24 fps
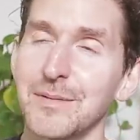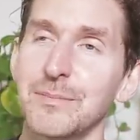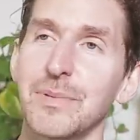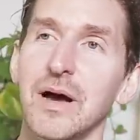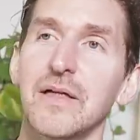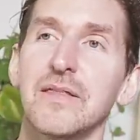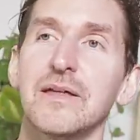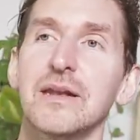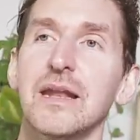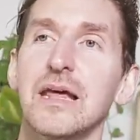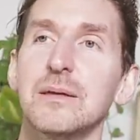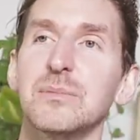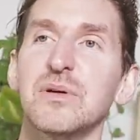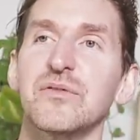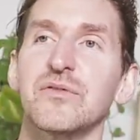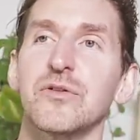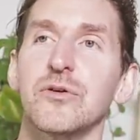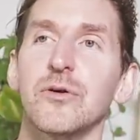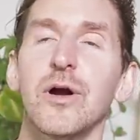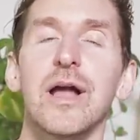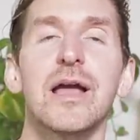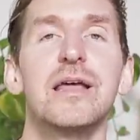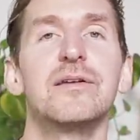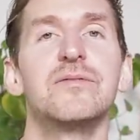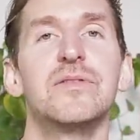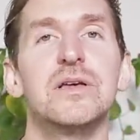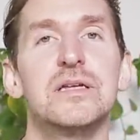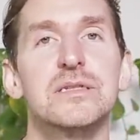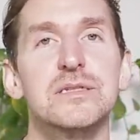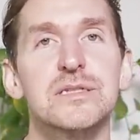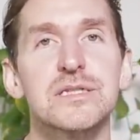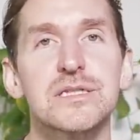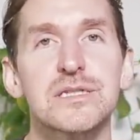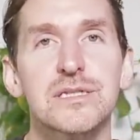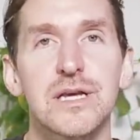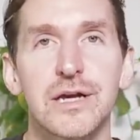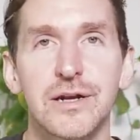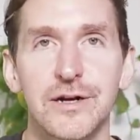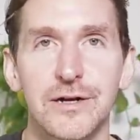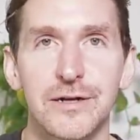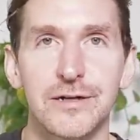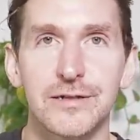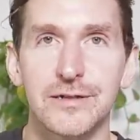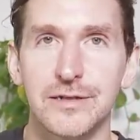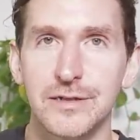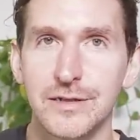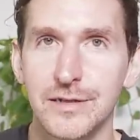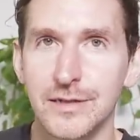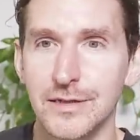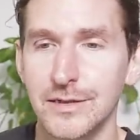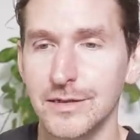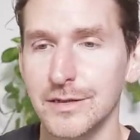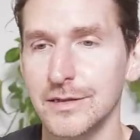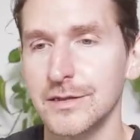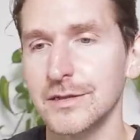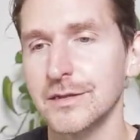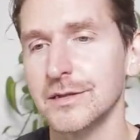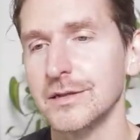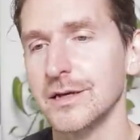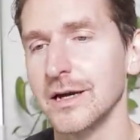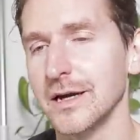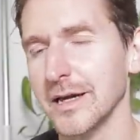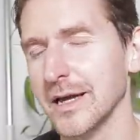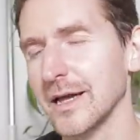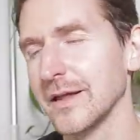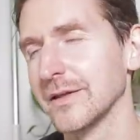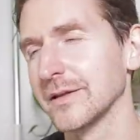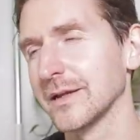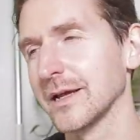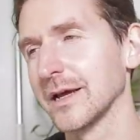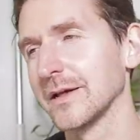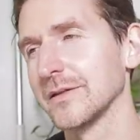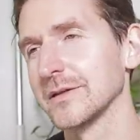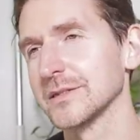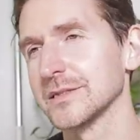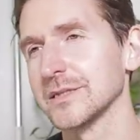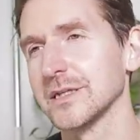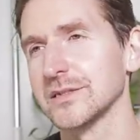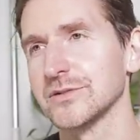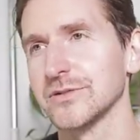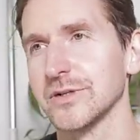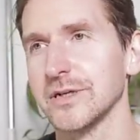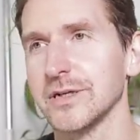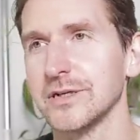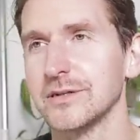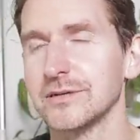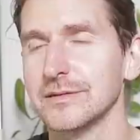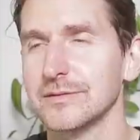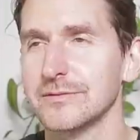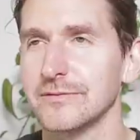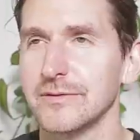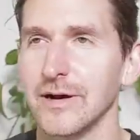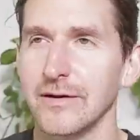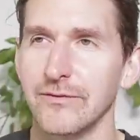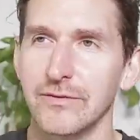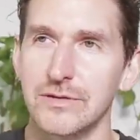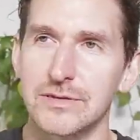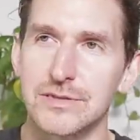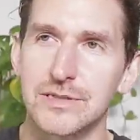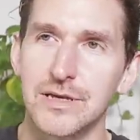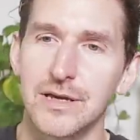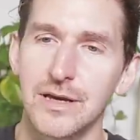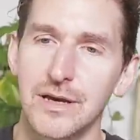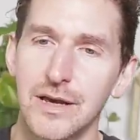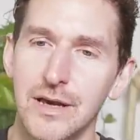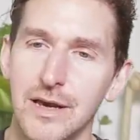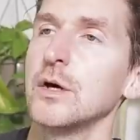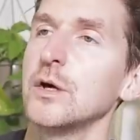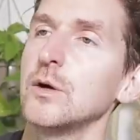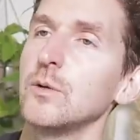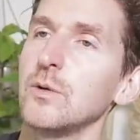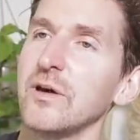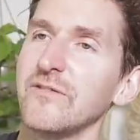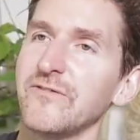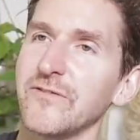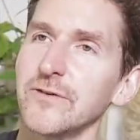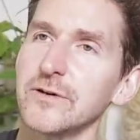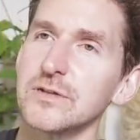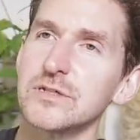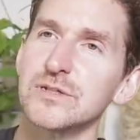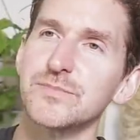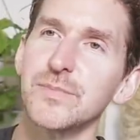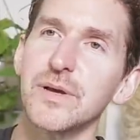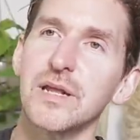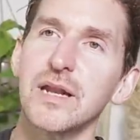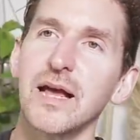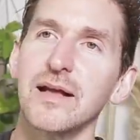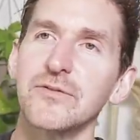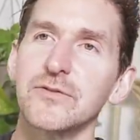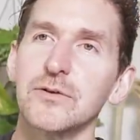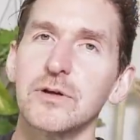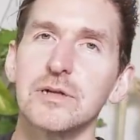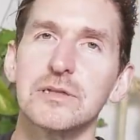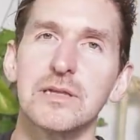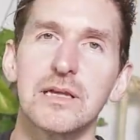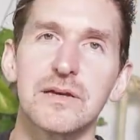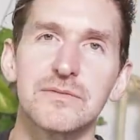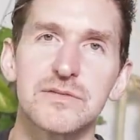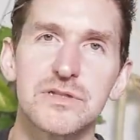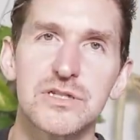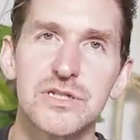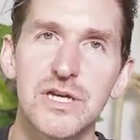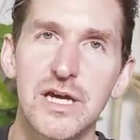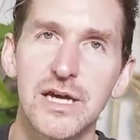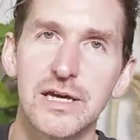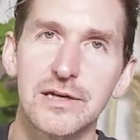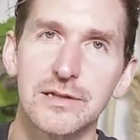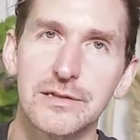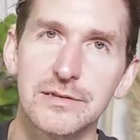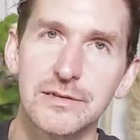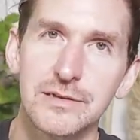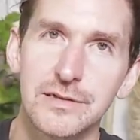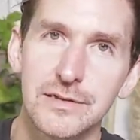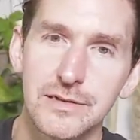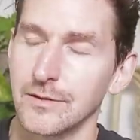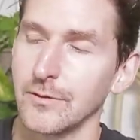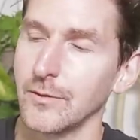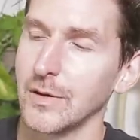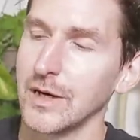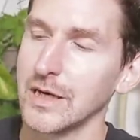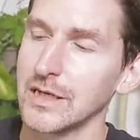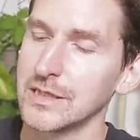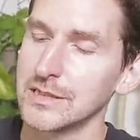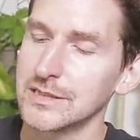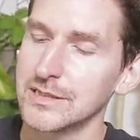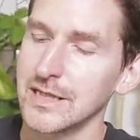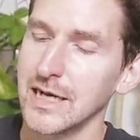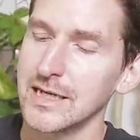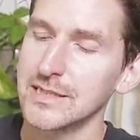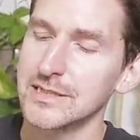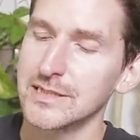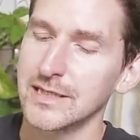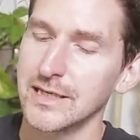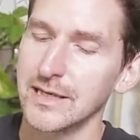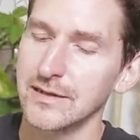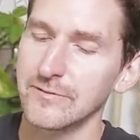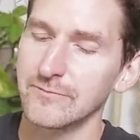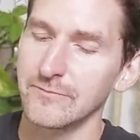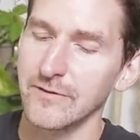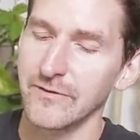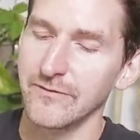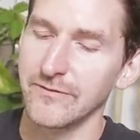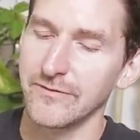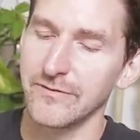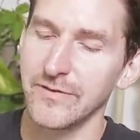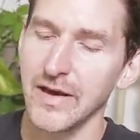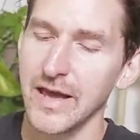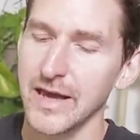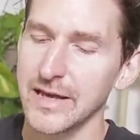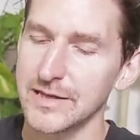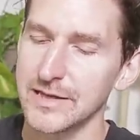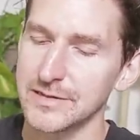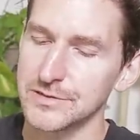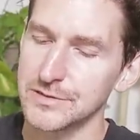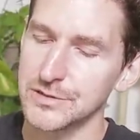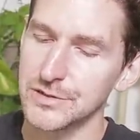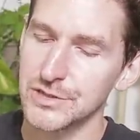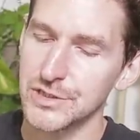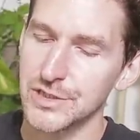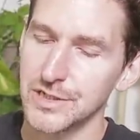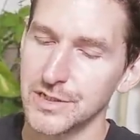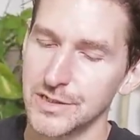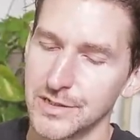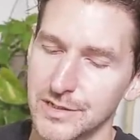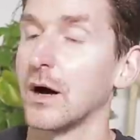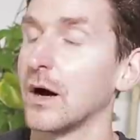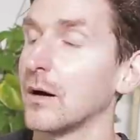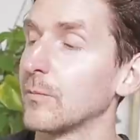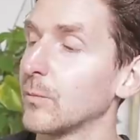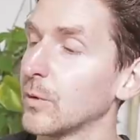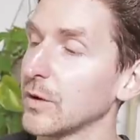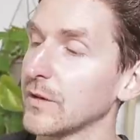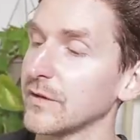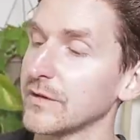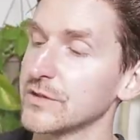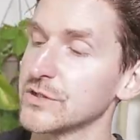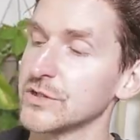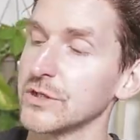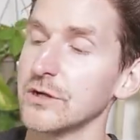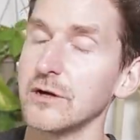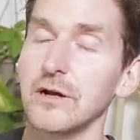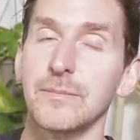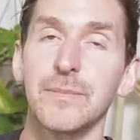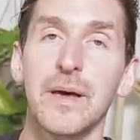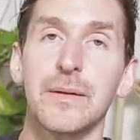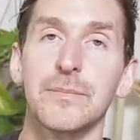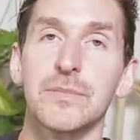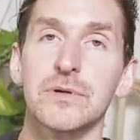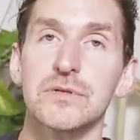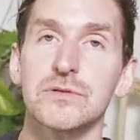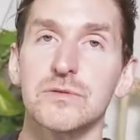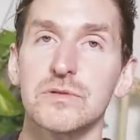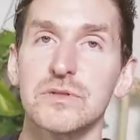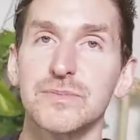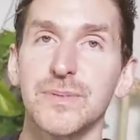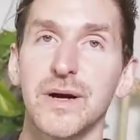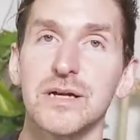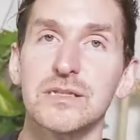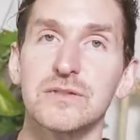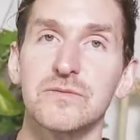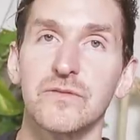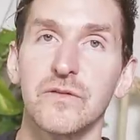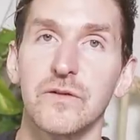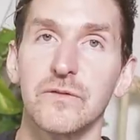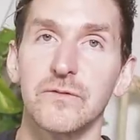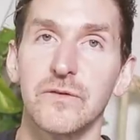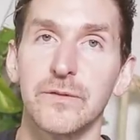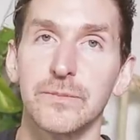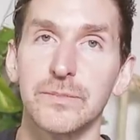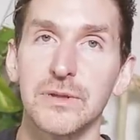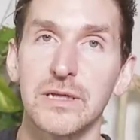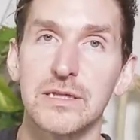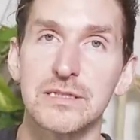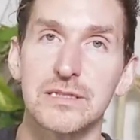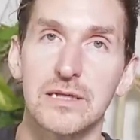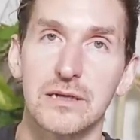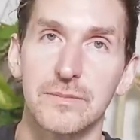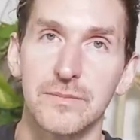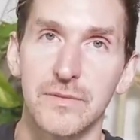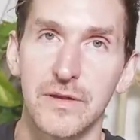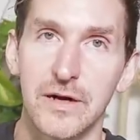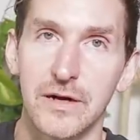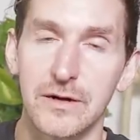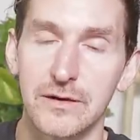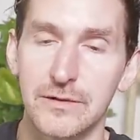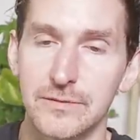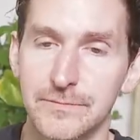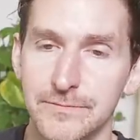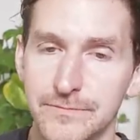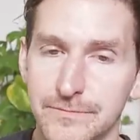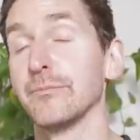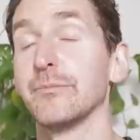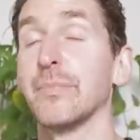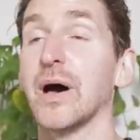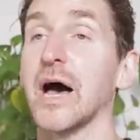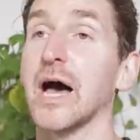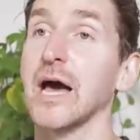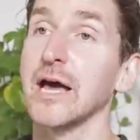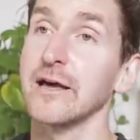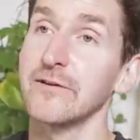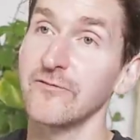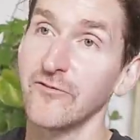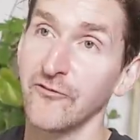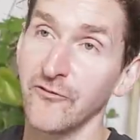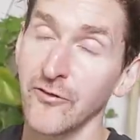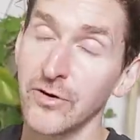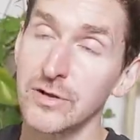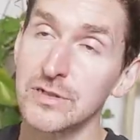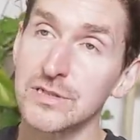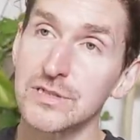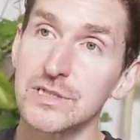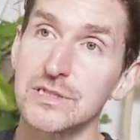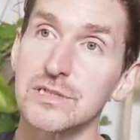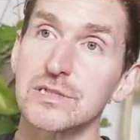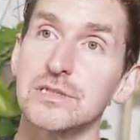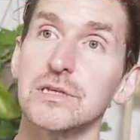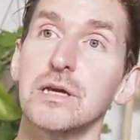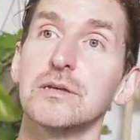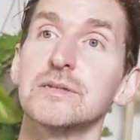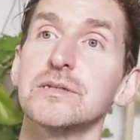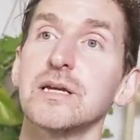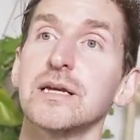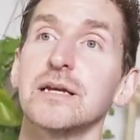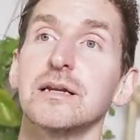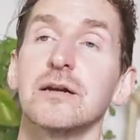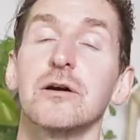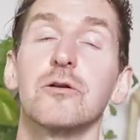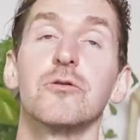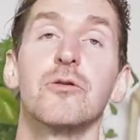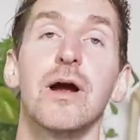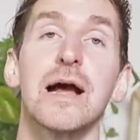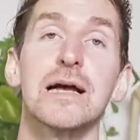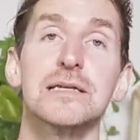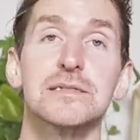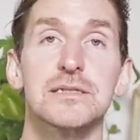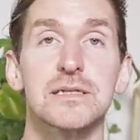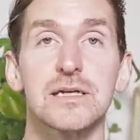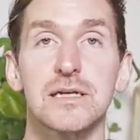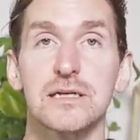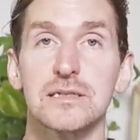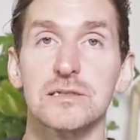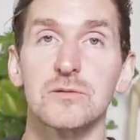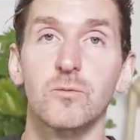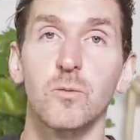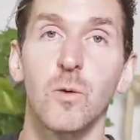by the name of Granville Sutter. Again, kind of the Sutri reference. Who we first meet after he leaves jail when he decides to get revenge on one of the jury members responsible for placing him there by first insulting and harassing his